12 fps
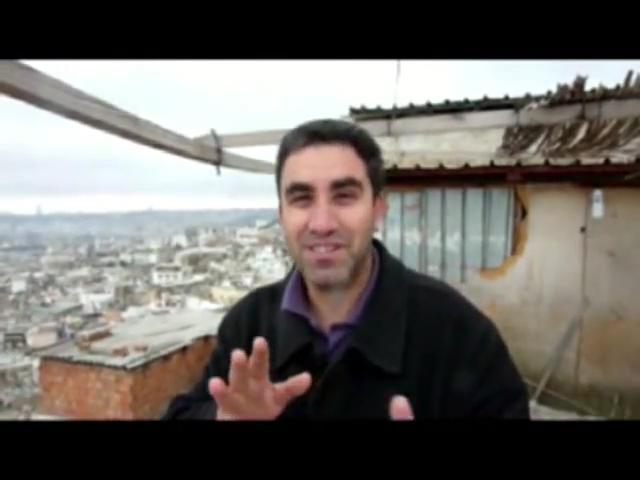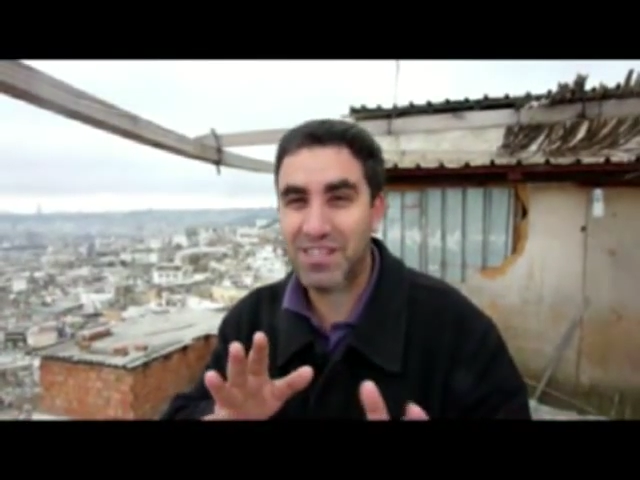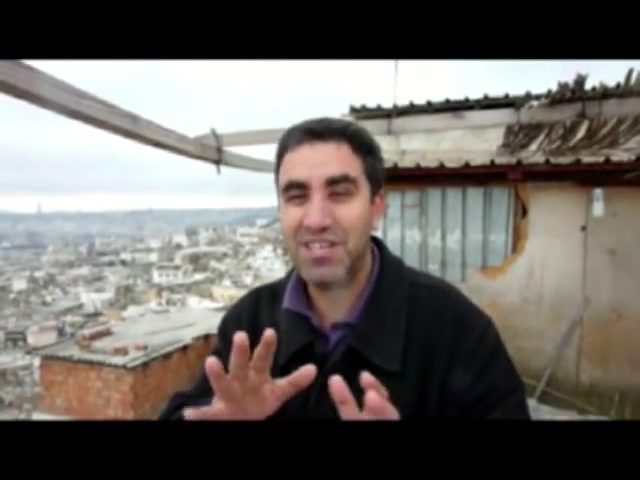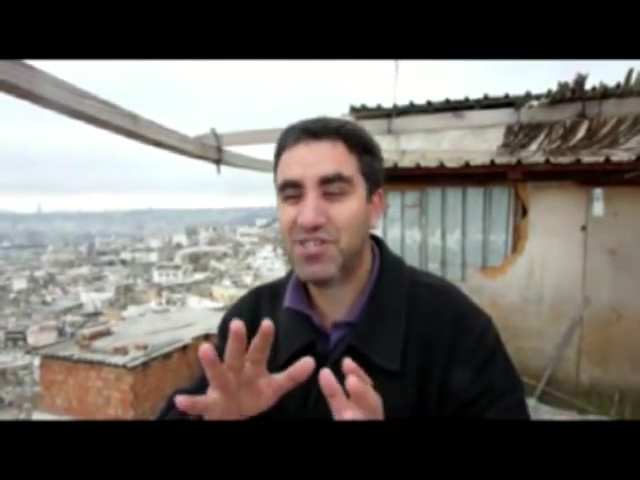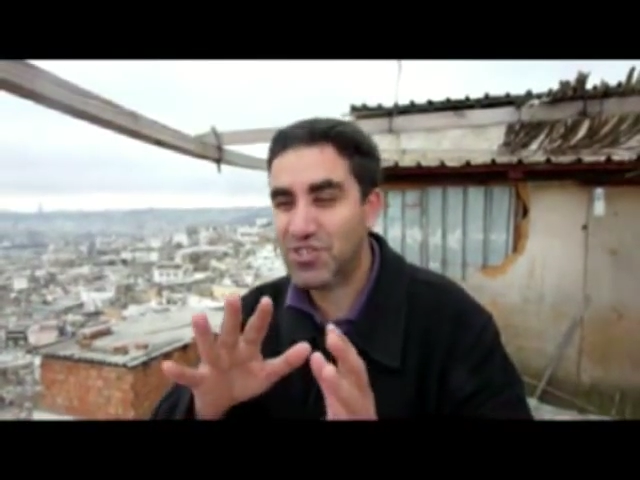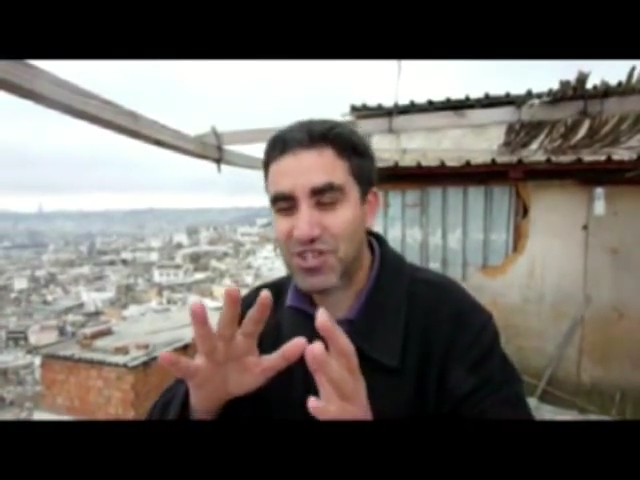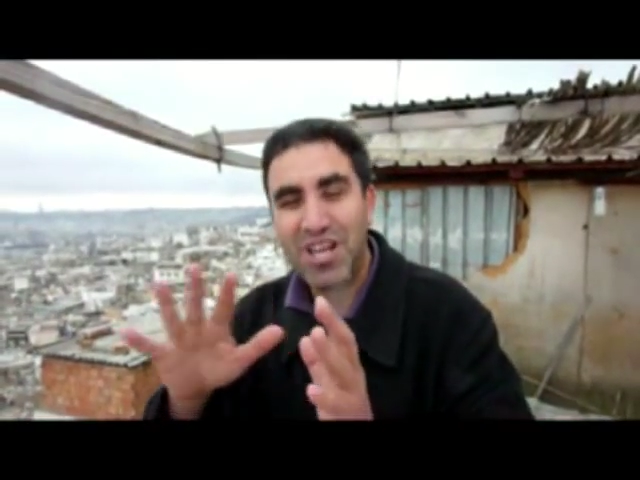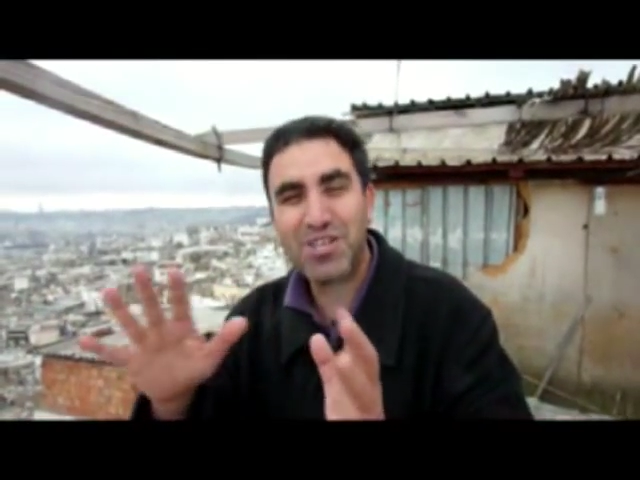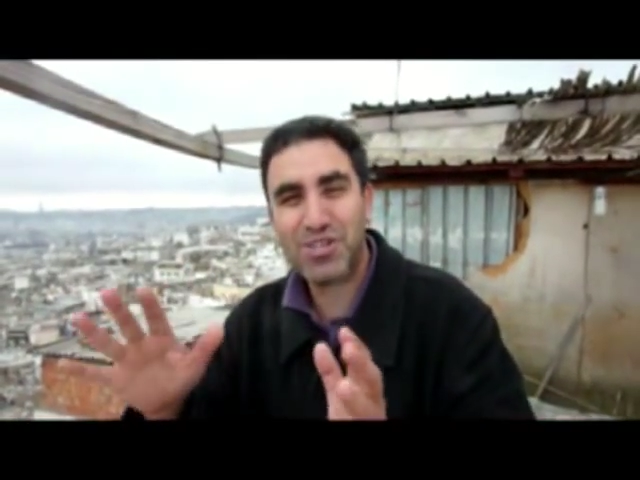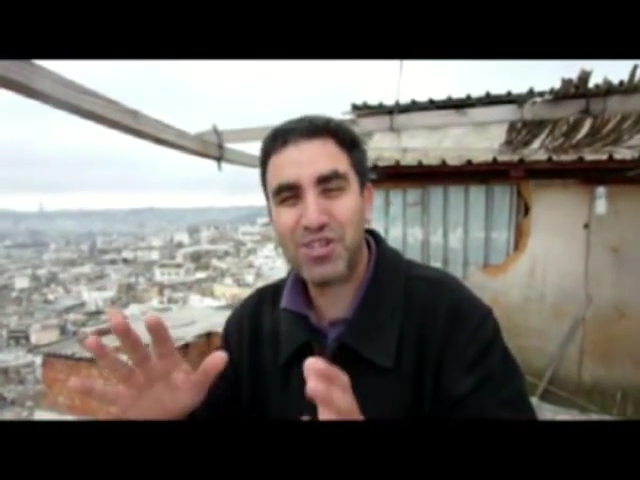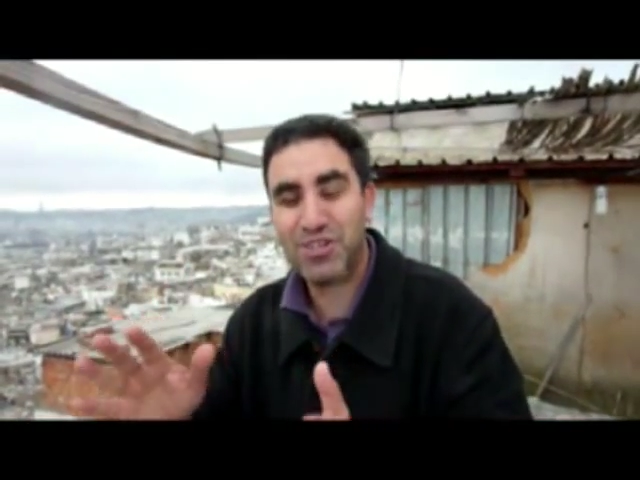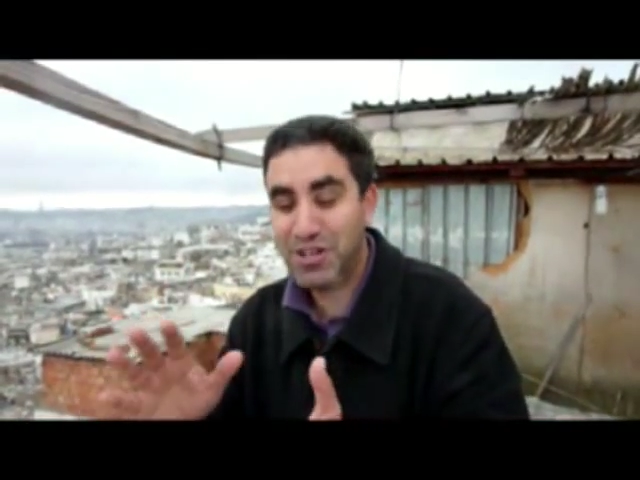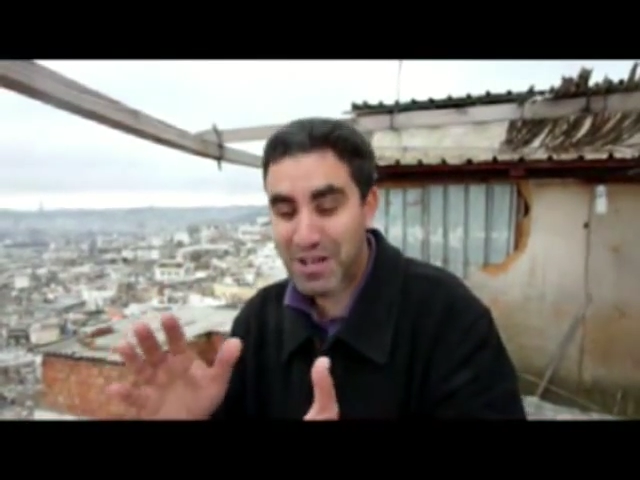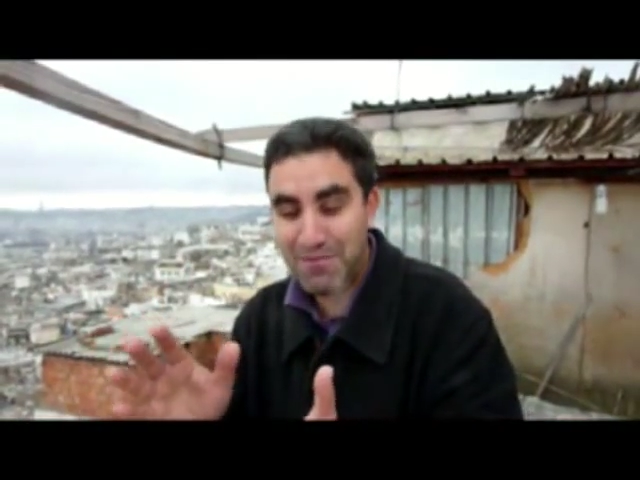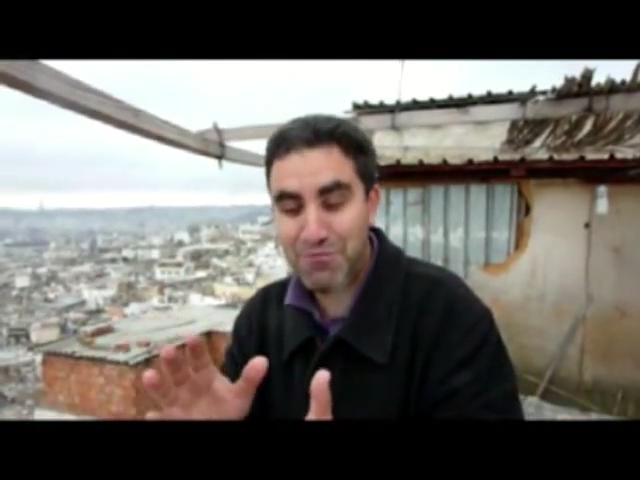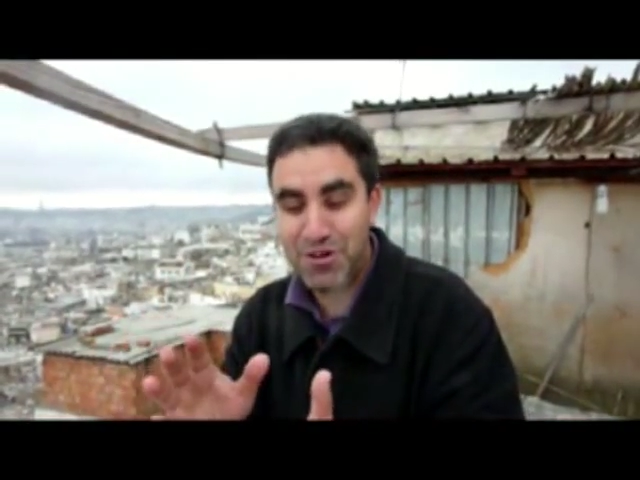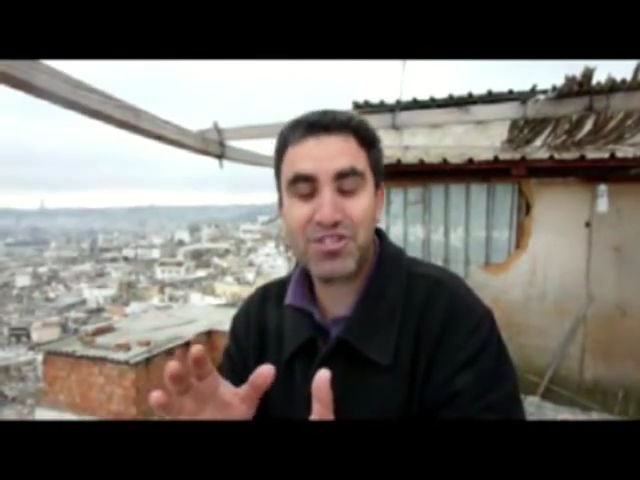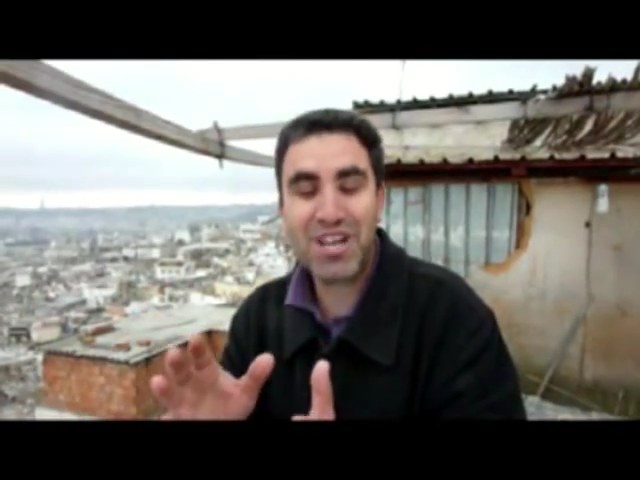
The number